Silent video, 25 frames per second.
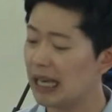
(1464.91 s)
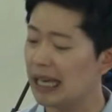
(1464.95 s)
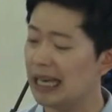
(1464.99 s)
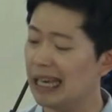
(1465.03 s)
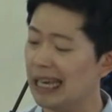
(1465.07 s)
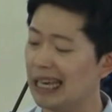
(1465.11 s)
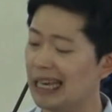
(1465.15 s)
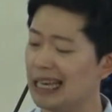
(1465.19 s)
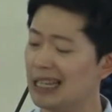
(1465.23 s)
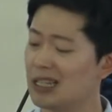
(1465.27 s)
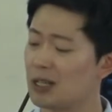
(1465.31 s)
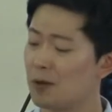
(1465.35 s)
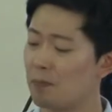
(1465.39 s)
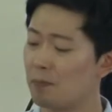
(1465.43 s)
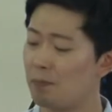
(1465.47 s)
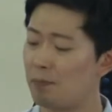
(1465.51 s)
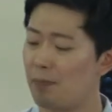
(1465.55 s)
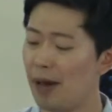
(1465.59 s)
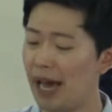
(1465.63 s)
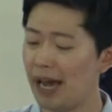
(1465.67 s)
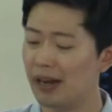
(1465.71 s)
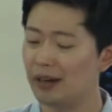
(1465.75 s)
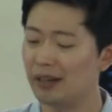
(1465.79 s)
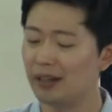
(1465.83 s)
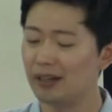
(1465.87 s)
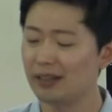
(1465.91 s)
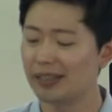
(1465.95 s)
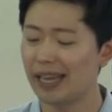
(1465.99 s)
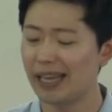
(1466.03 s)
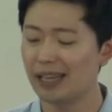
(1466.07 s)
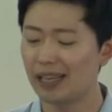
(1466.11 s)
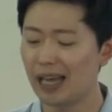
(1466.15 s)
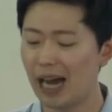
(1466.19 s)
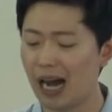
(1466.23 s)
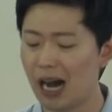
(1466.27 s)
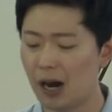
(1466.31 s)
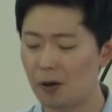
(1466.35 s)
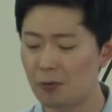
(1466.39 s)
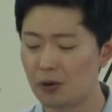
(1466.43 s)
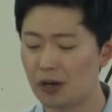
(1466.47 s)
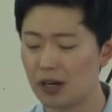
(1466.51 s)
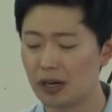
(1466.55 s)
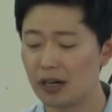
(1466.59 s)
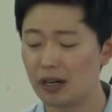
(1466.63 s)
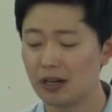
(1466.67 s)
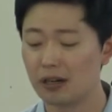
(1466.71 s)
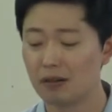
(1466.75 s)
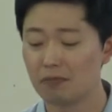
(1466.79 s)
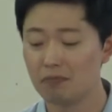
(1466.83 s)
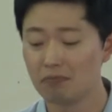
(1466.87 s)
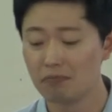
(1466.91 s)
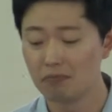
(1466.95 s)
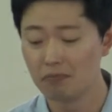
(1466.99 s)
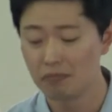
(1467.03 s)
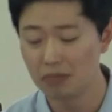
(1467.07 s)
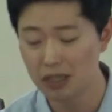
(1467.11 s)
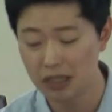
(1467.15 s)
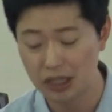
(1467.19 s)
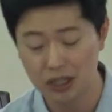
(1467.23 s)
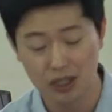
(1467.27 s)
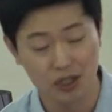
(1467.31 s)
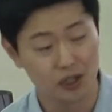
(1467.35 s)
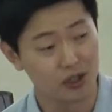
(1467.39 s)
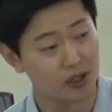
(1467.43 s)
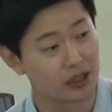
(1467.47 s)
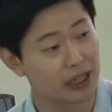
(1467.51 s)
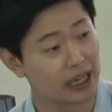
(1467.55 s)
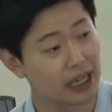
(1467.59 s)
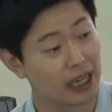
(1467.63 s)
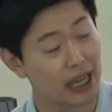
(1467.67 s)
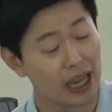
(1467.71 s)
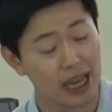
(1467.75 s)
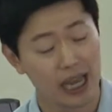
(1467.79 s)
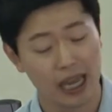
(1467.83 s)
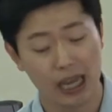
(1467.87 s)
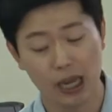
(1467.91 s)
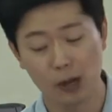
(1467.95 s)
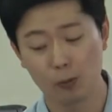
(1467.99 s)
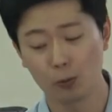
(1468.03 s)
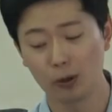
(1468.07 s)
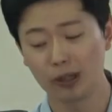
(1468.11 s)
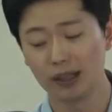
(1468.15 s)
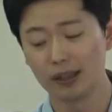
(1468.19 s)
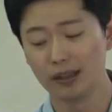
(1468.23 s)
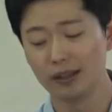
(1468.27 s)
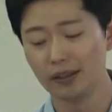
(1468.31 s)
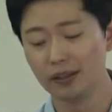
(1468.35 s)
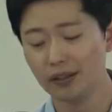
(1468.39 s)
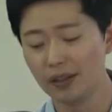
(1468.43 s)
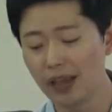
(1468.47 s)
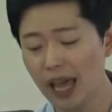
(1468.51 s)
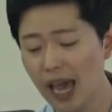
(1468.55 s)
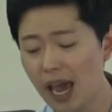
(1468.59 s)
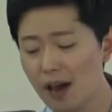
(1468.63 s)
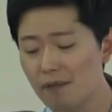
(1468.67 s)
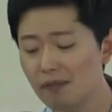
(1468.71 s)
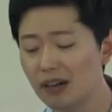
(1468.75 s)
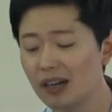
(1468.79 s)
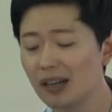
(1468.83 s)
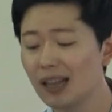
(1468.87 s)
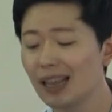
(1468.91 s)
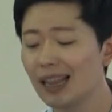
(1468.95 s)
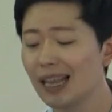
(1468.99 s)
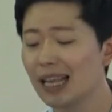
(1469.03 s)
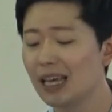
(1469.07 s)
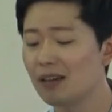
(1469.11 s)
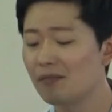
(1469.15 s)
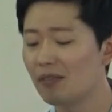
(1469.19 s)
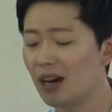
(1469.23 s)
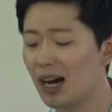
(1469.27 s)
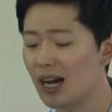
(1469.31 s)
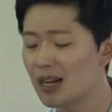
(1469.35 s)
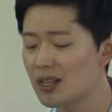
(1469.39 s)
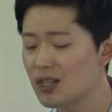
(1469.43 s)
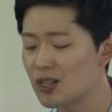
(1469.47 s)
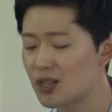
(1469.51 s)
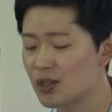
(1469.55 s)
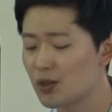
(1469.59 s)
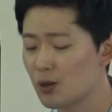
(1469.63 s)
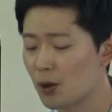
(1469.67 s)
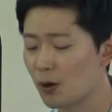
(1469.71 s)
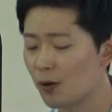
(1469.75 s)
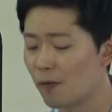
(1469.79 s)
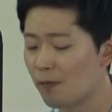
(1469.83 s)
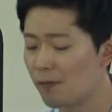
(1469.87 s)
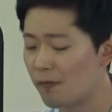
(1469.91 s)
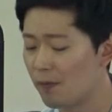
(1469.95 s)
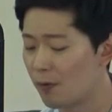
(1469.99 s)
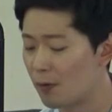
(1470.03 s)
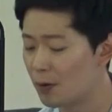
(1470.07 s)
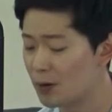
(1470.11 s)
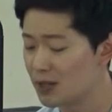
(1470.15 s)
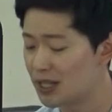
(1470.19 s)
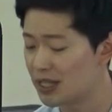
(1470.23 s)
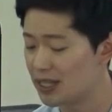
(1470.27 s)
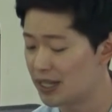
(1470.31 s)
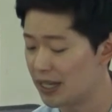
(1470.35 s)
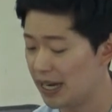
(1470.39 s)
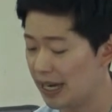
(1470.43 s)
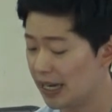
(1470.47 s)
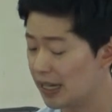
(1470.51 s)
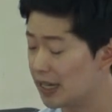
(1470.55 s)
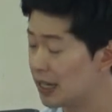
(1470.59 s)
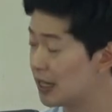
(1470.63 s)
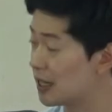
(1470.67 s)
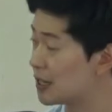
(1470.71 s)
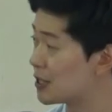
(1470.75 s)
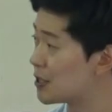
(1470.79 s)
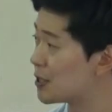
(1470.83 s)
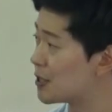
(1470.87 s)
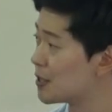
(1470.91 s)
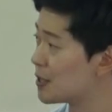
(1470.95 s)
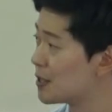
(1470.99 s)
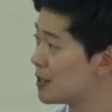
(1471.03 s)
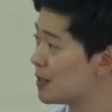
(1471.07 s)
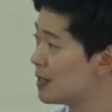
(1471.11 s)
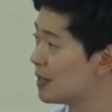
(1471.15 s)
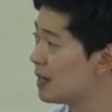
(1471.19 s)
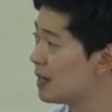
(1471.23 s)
He is better than our ministry. He will never leave us nor forsake us.